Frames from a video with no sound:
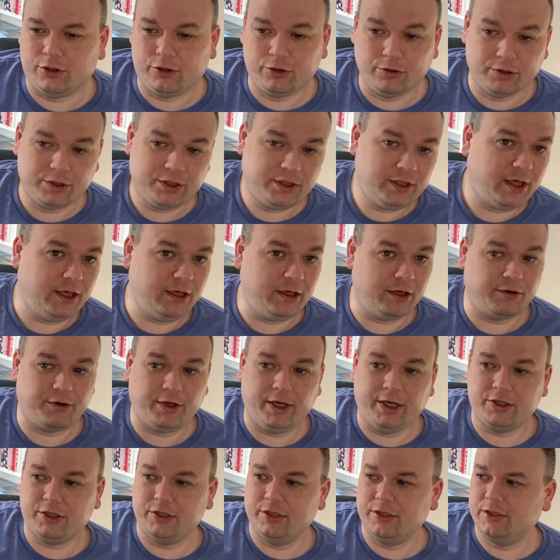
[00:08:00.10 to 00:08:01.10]
shows you
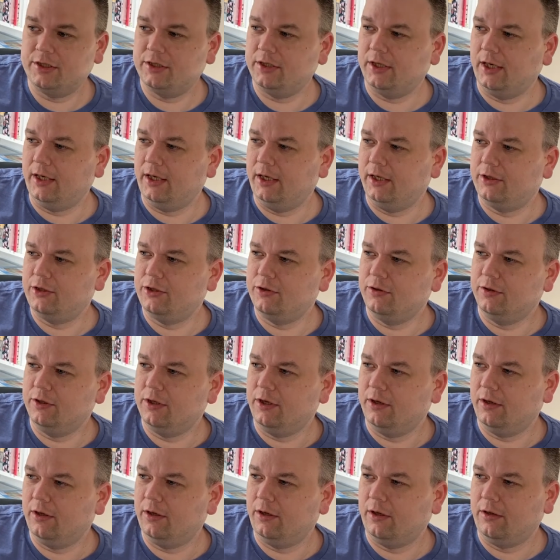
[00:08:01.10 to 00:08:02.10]
integrations, and it shows
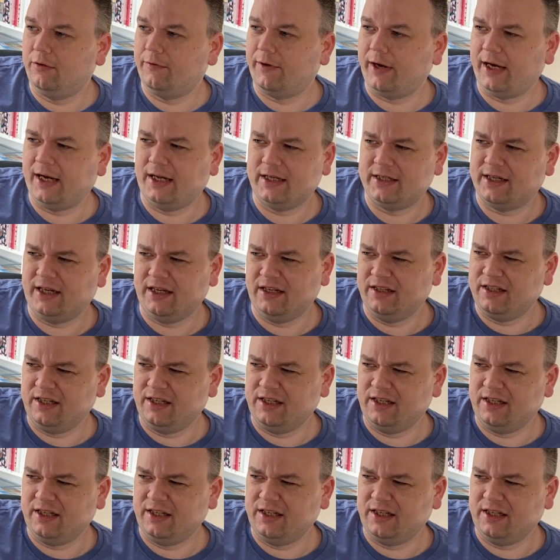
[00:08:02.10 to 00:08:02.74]
on the right hand side you'll